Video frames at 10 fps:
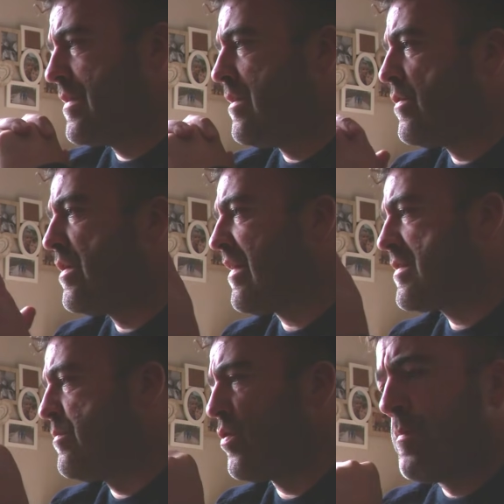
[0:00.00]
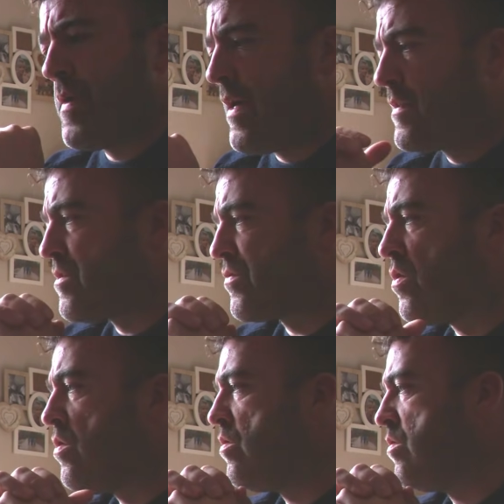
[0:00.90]
you know, you've had to put him behind his
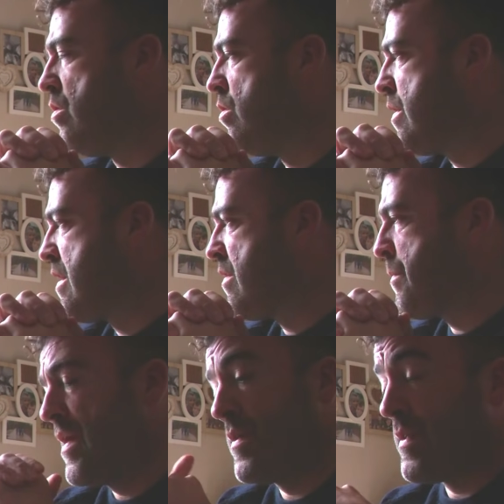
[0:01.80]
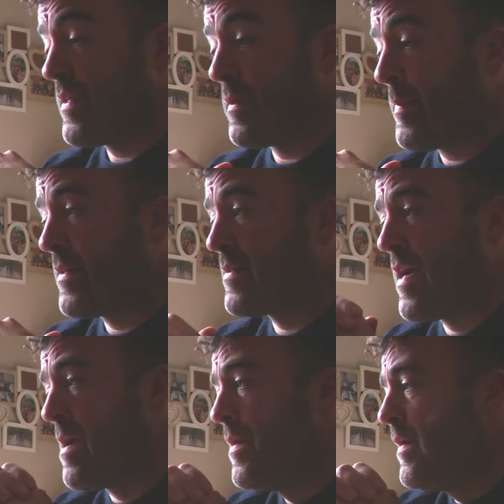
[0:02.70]
door or whatever because he's had a bad
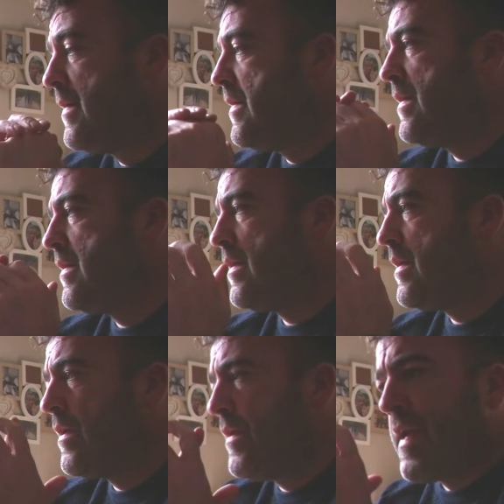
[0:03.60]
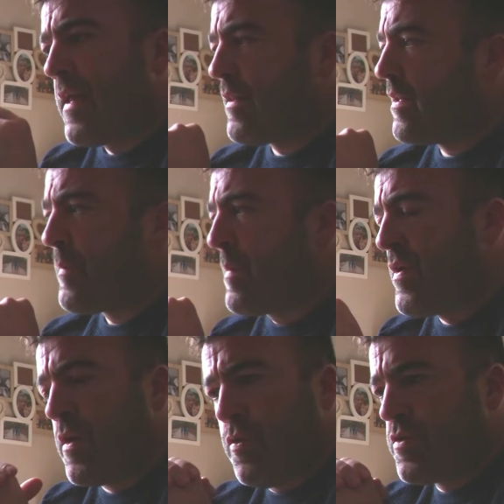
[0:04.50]
time. You get that, they might be
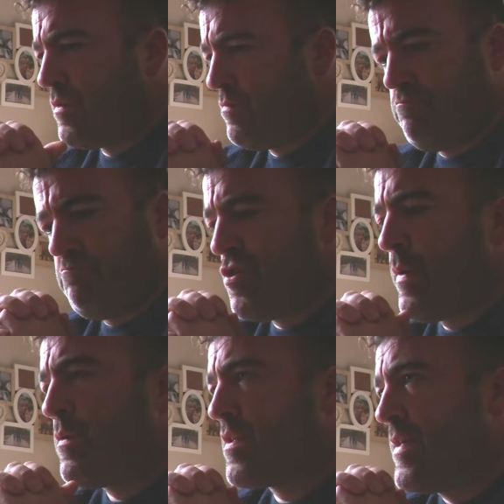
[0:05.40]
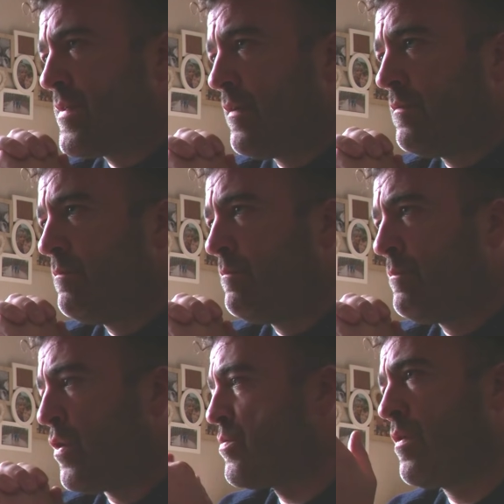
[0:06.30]
on a buzzer, 2 hours later,
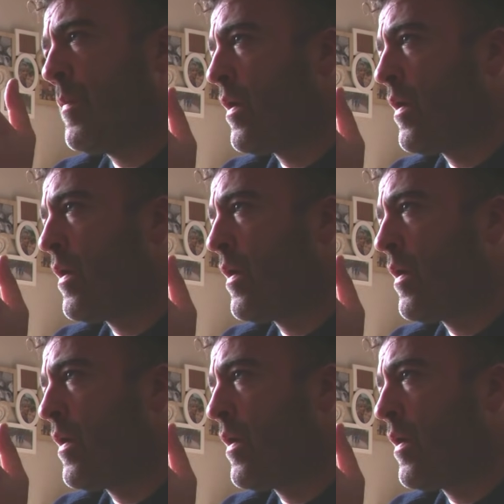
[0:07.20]
boss won't